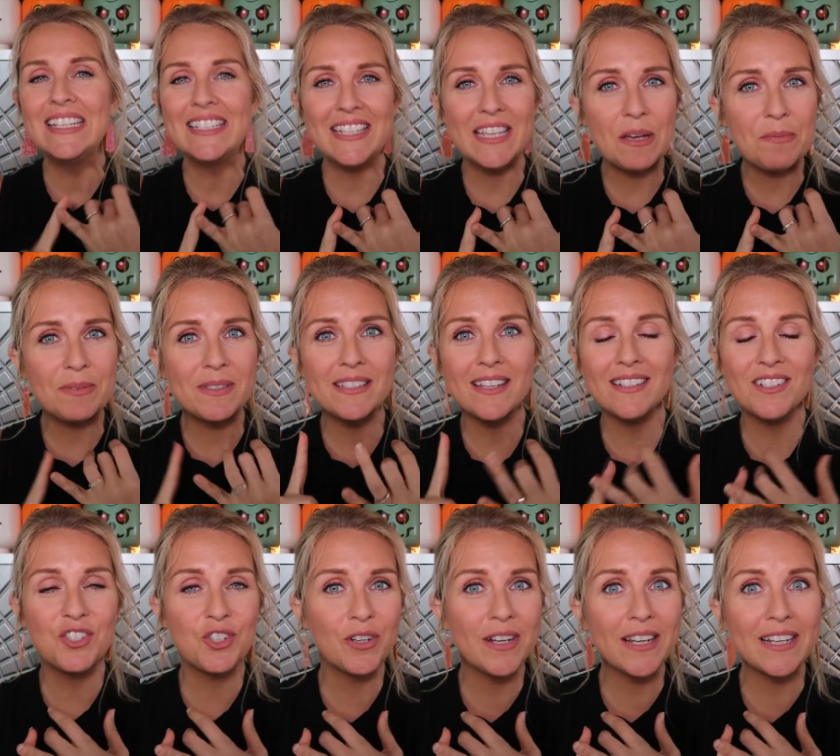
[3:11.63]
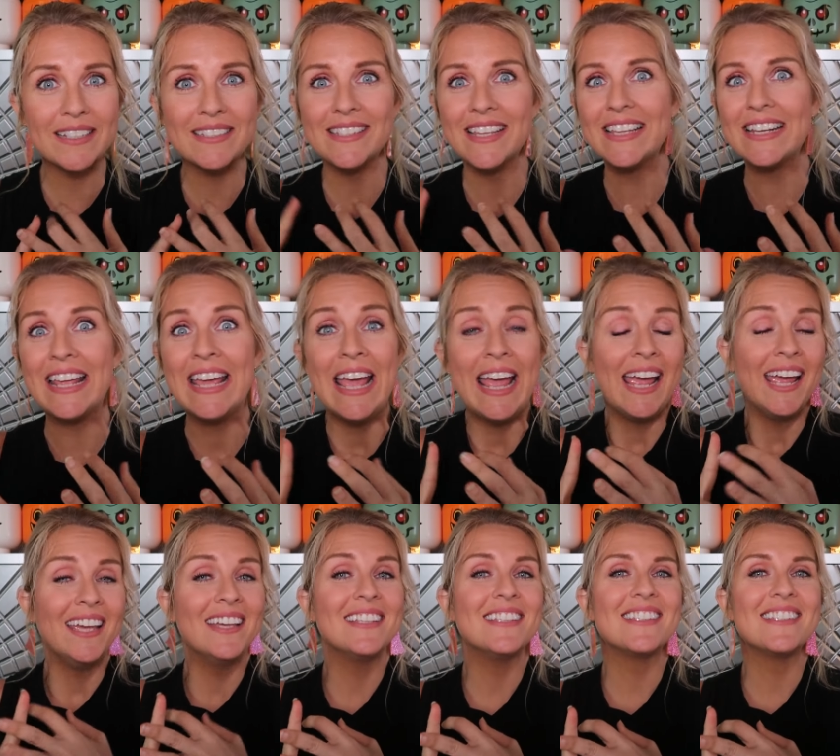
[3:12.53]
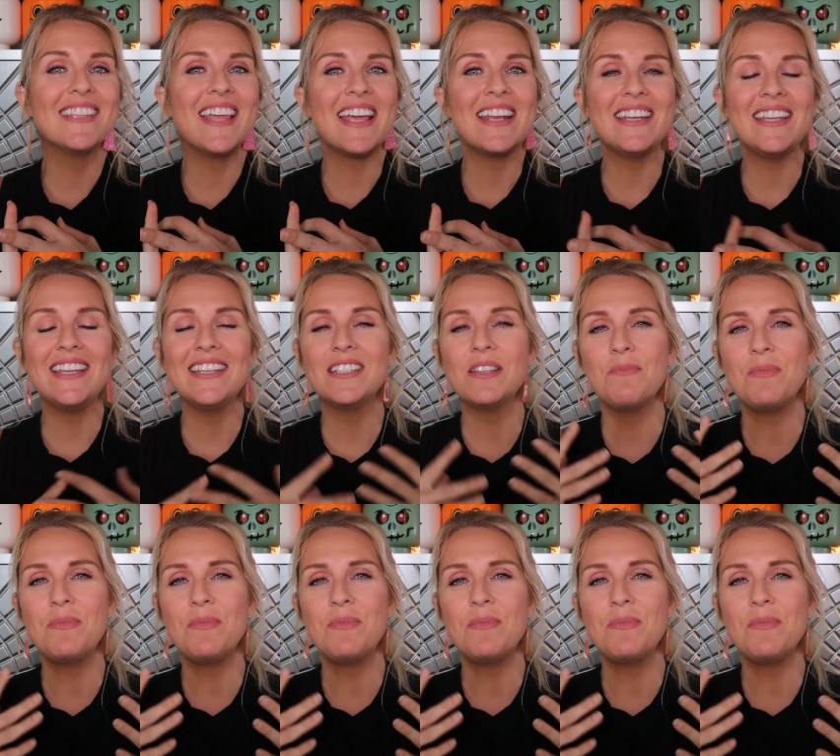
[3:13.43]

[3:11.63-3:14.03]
tips and tricks and hints they need